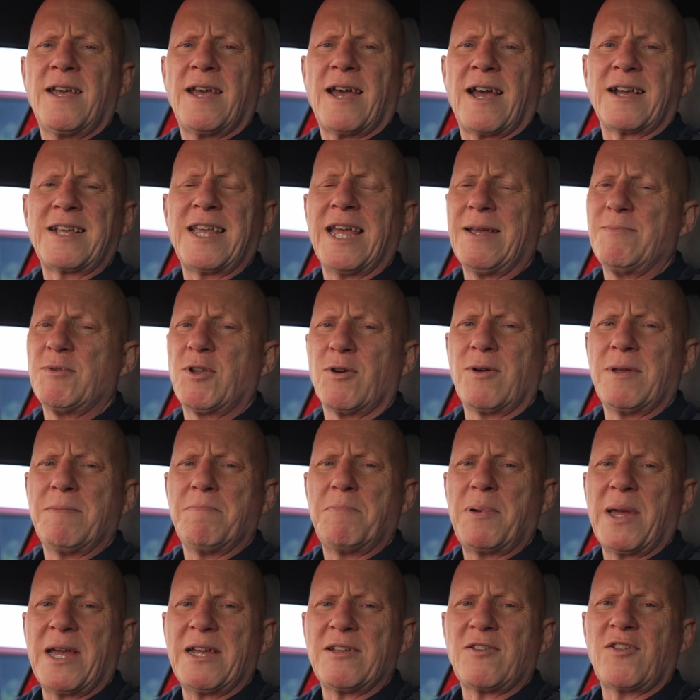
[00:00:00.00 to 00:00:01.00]
I keep doing
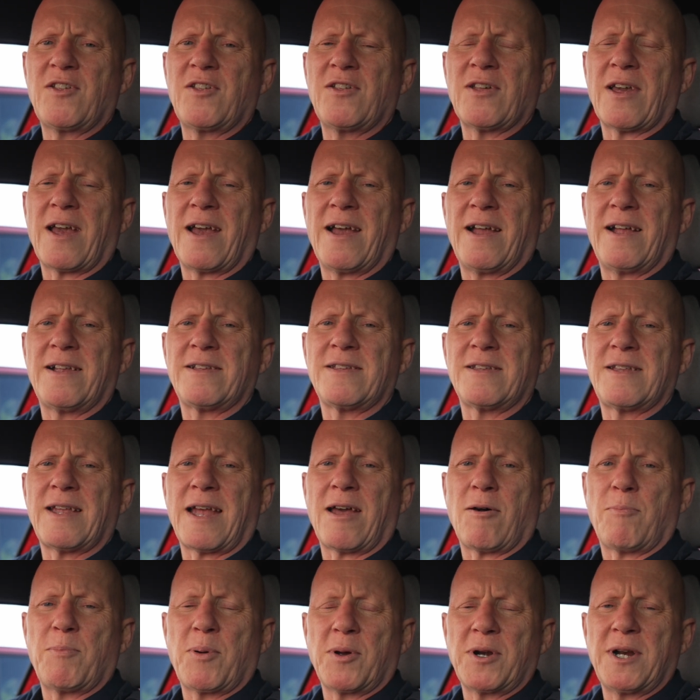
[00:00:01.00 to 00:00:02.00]
bits and
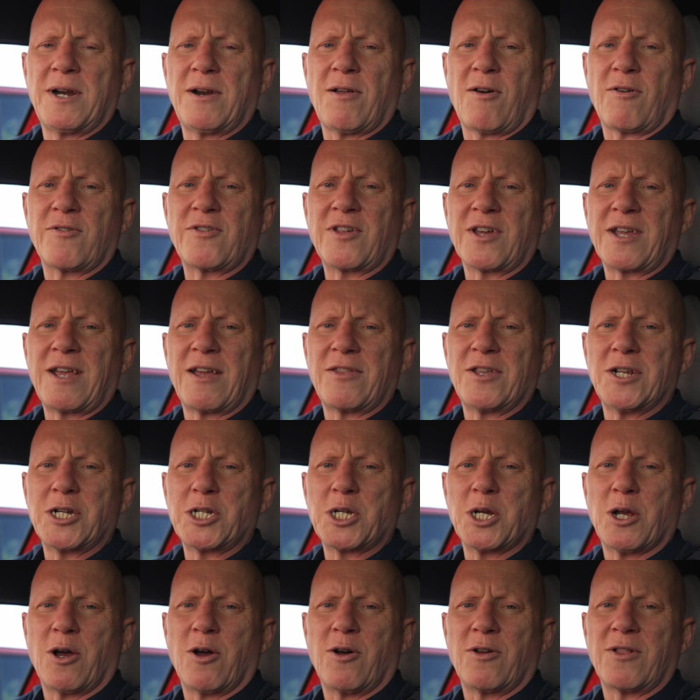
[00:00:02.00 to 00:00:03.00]
I'll put it all together
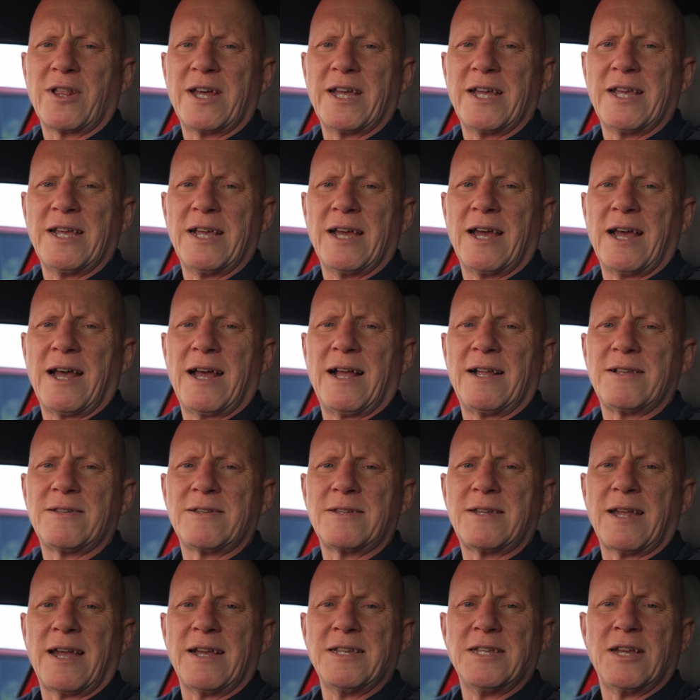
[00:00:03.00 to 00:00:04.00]
shortly
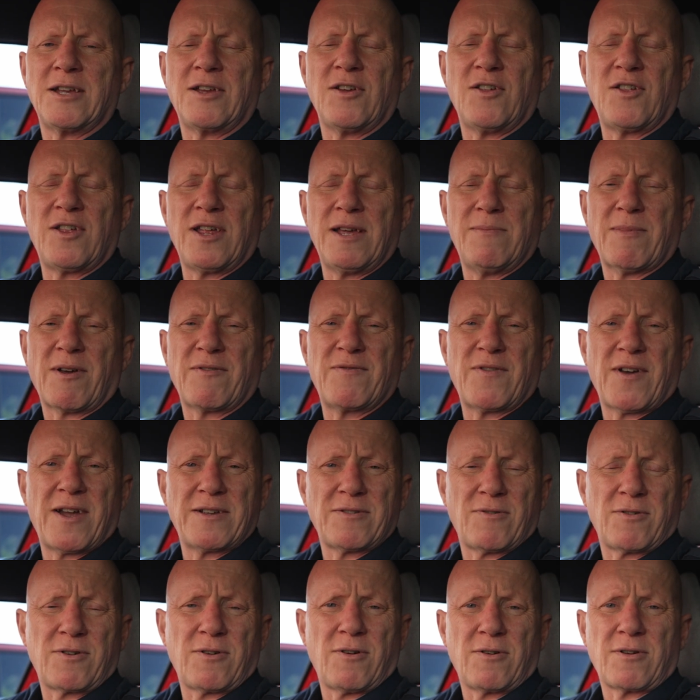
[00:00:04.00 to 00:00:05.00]
and uh, you can see my
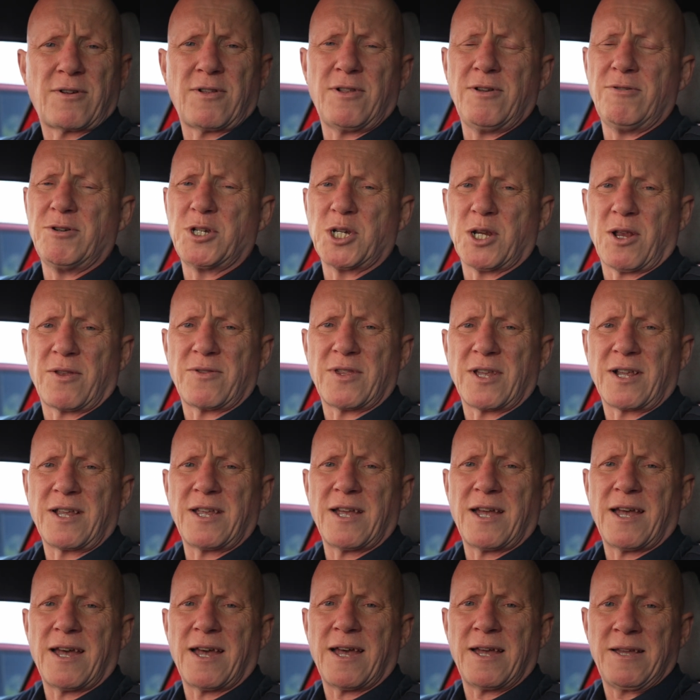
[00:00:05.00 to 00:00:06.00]
final conclusion on the
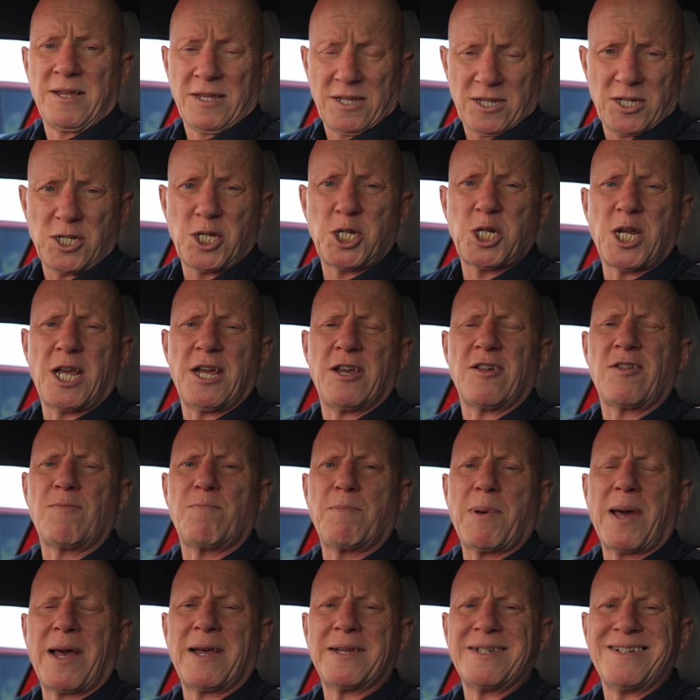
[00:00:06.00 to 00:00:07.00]
car. Cheers,
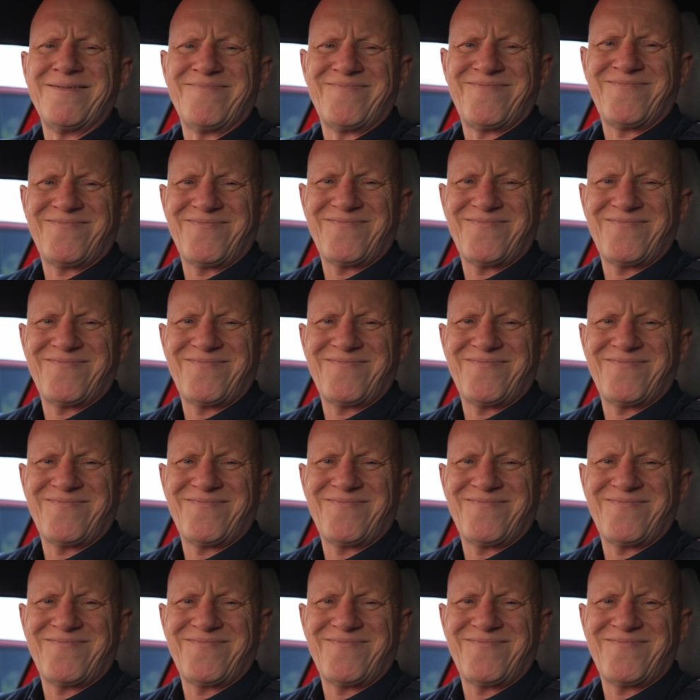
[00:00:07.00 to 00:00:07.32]
bye.